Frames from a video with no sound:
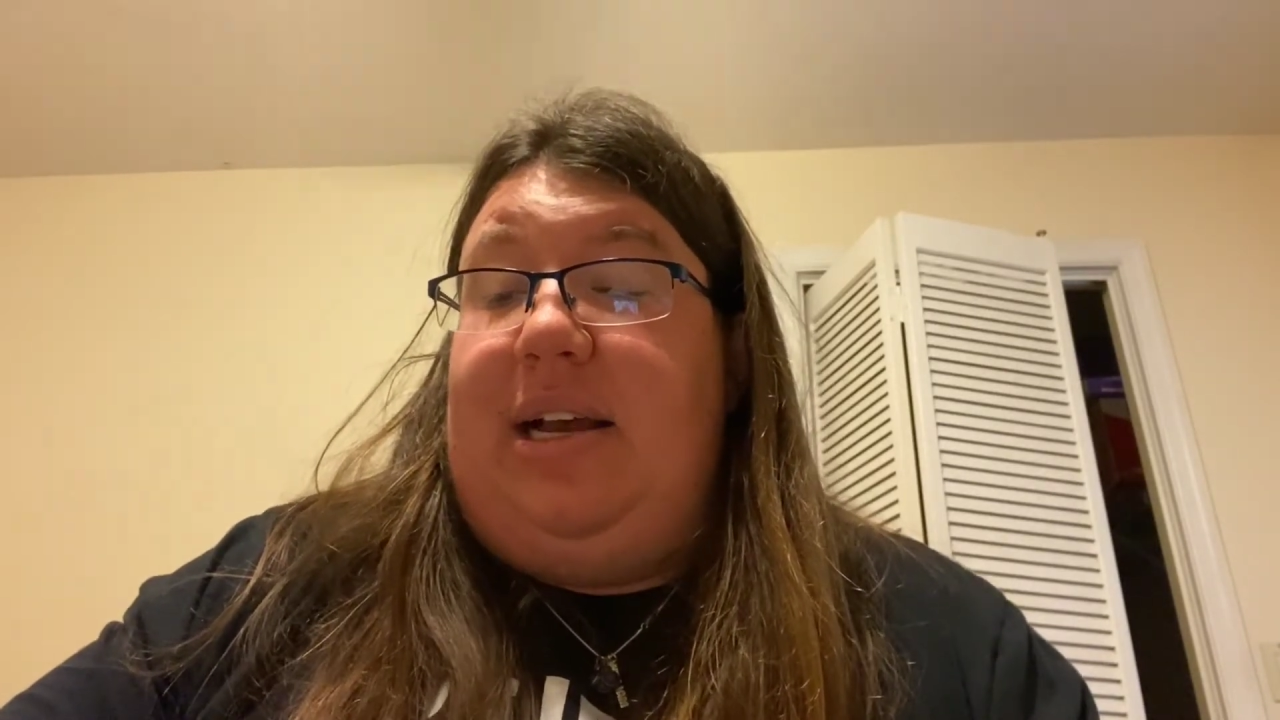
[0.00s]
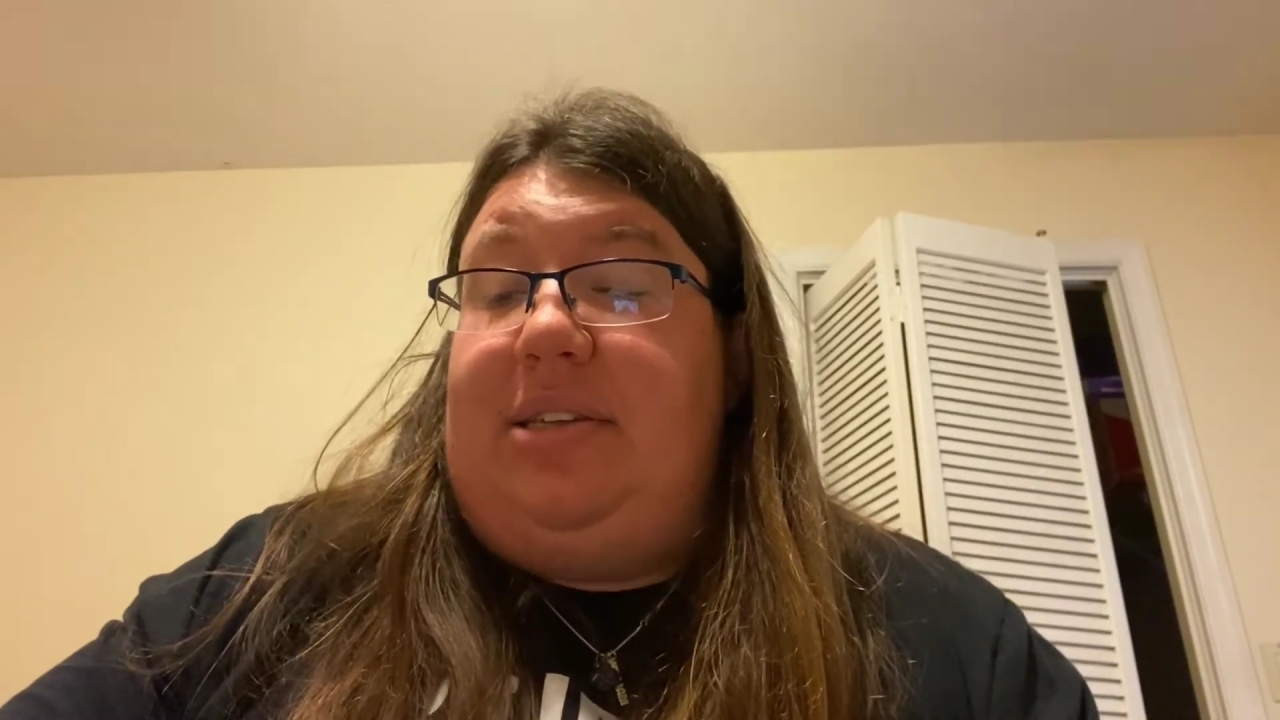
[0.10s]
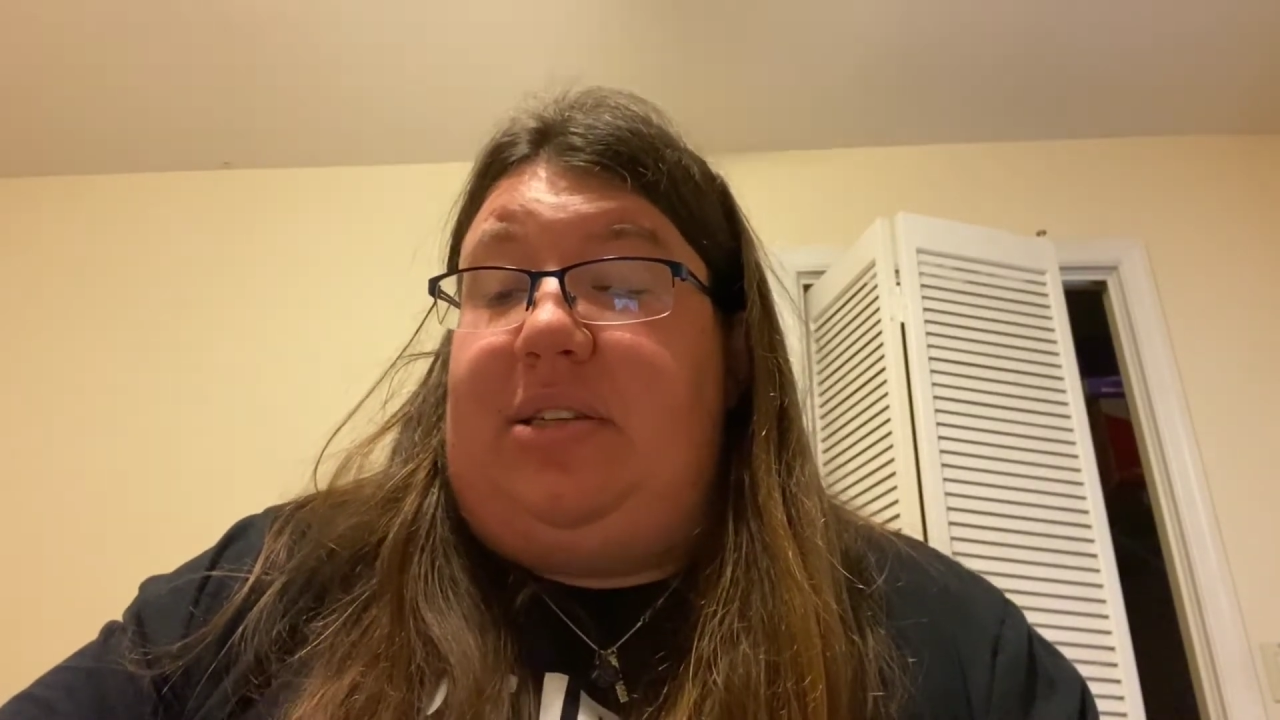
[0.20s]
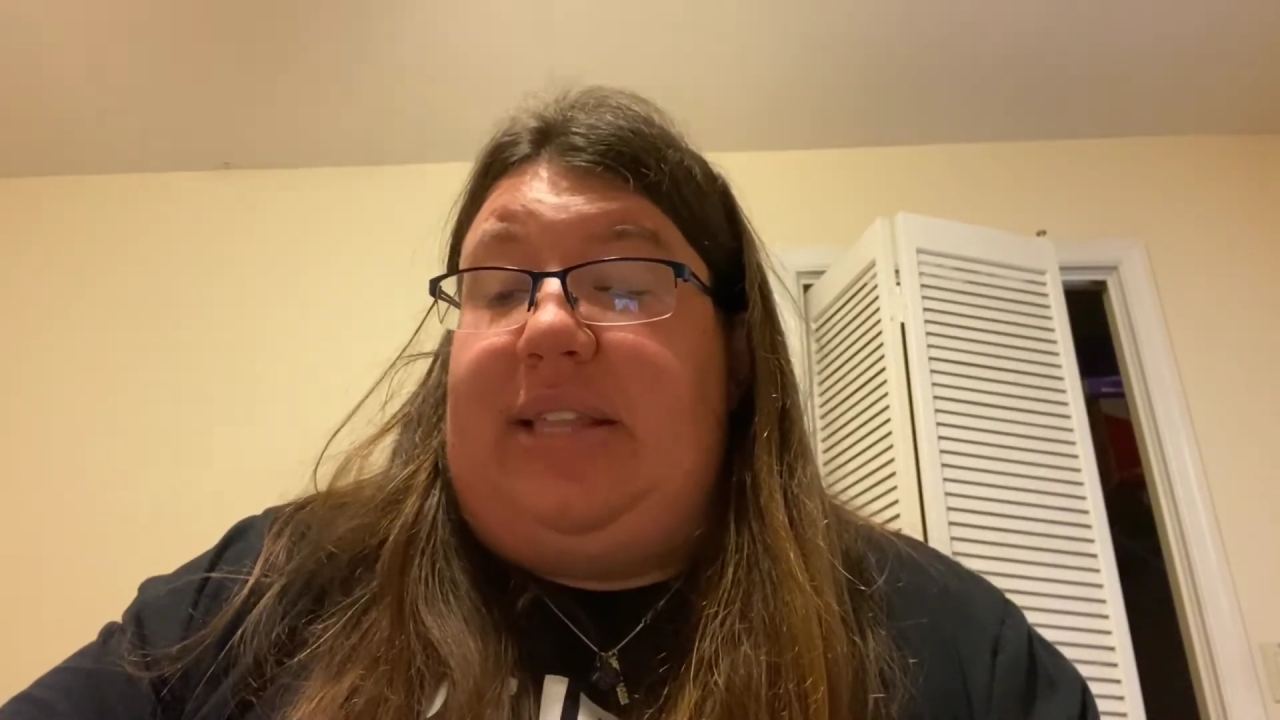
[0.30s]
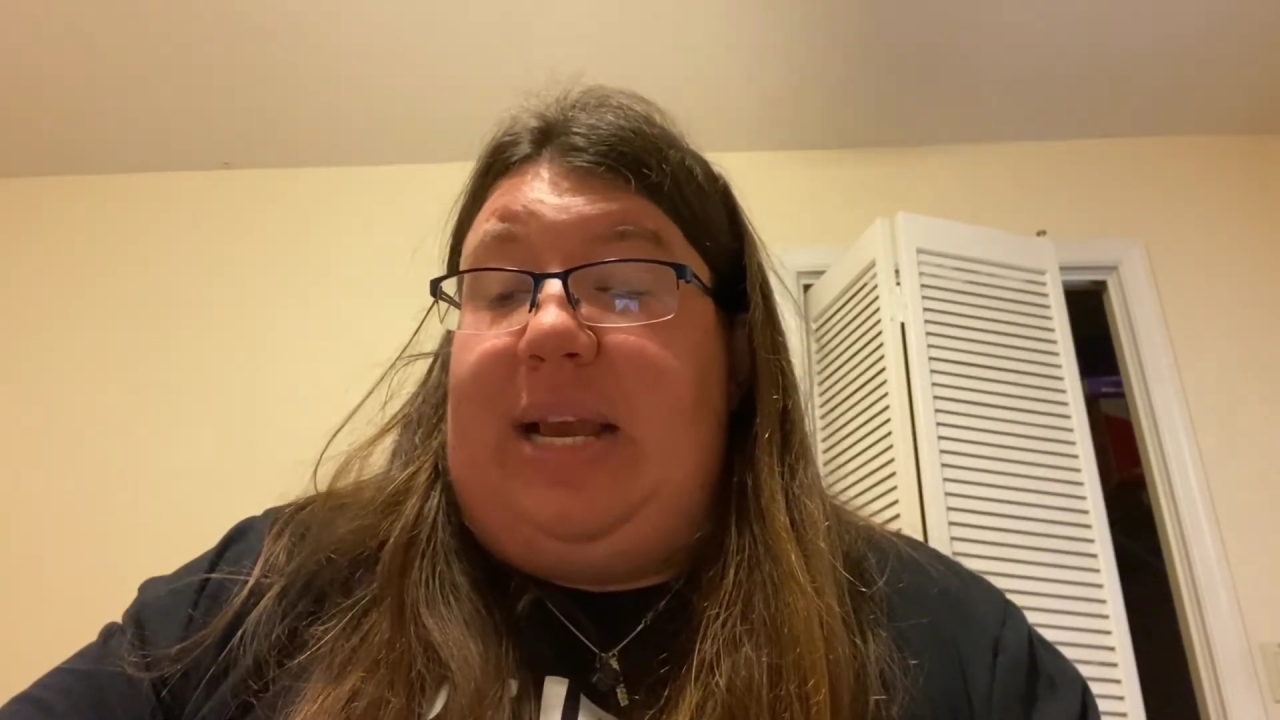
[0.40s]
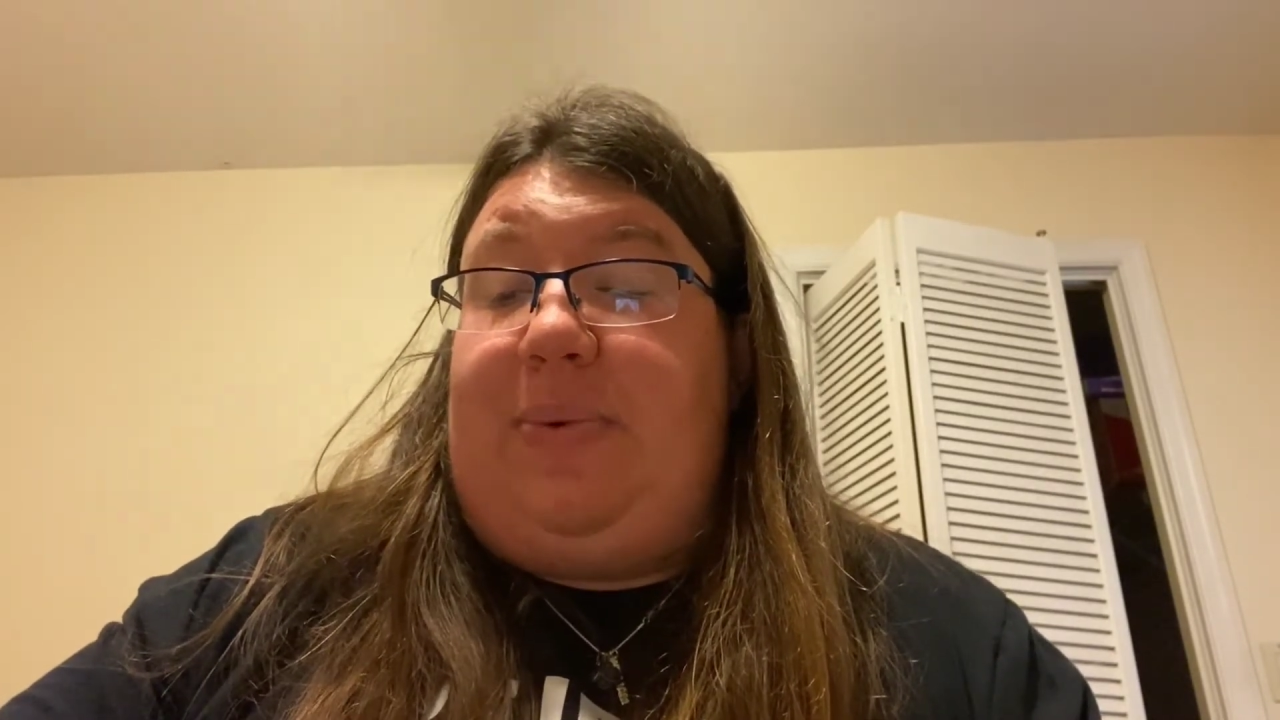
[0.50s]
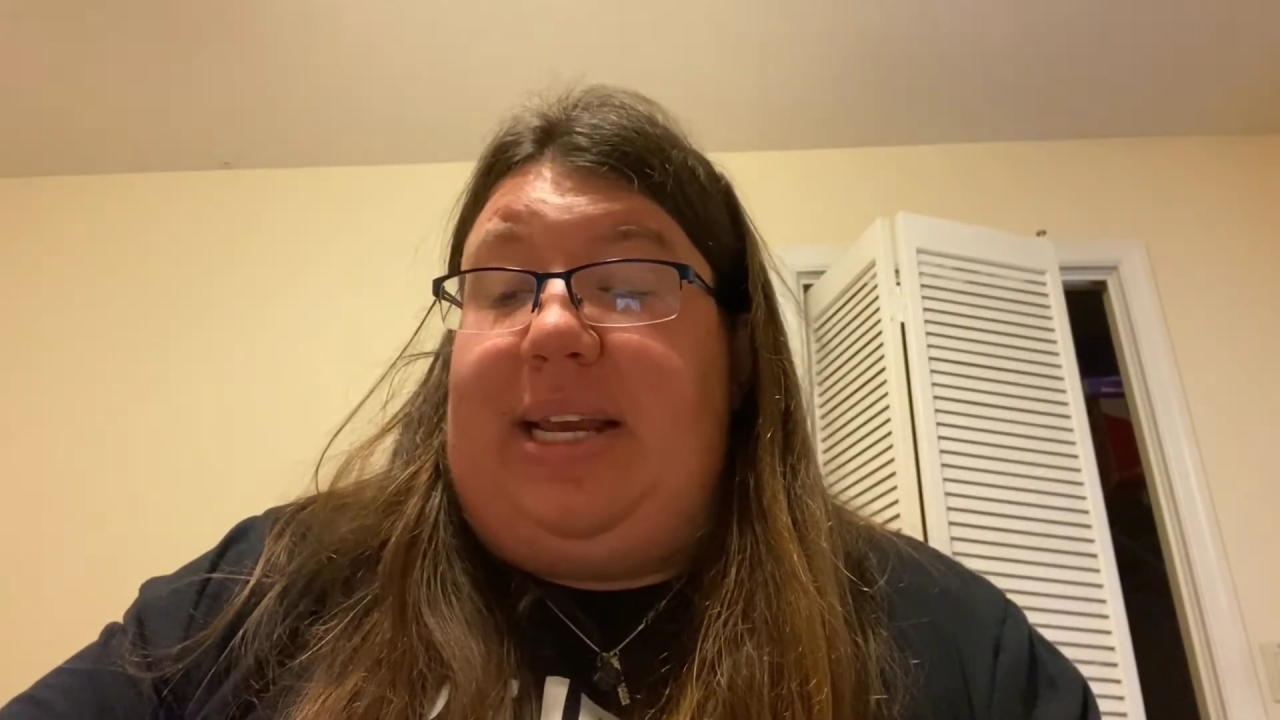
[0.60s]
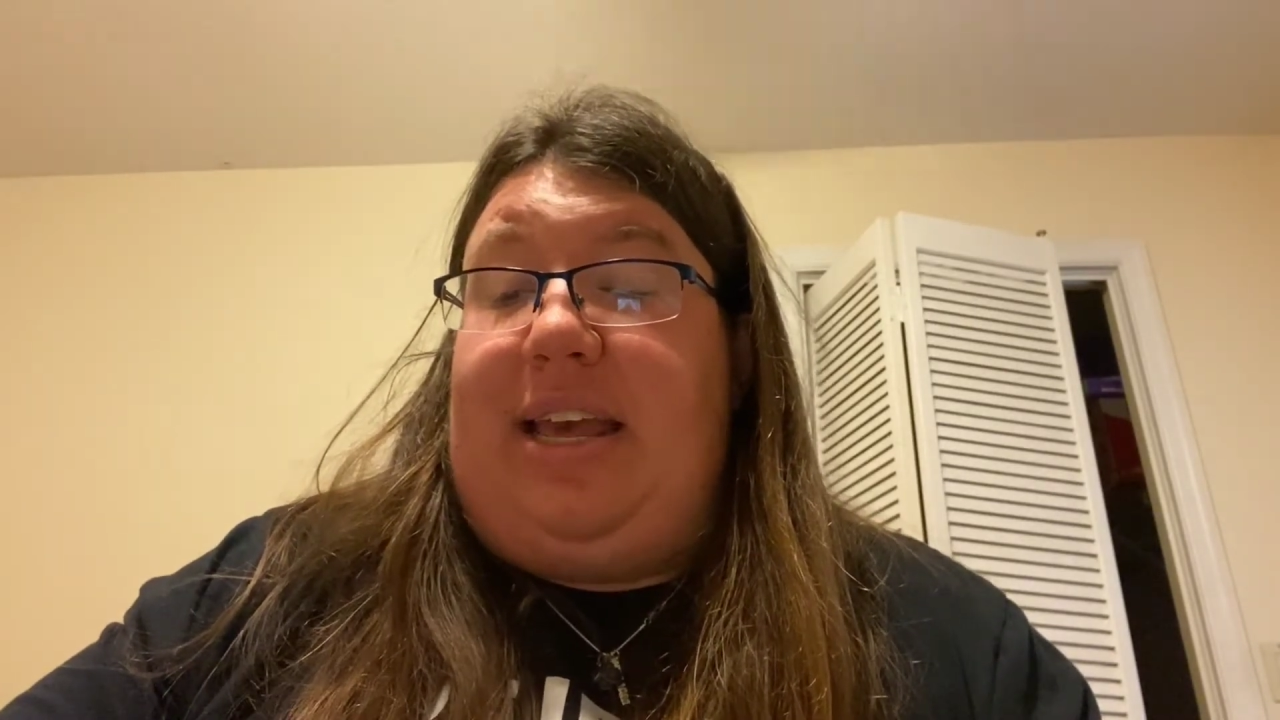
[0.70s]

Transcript: so they would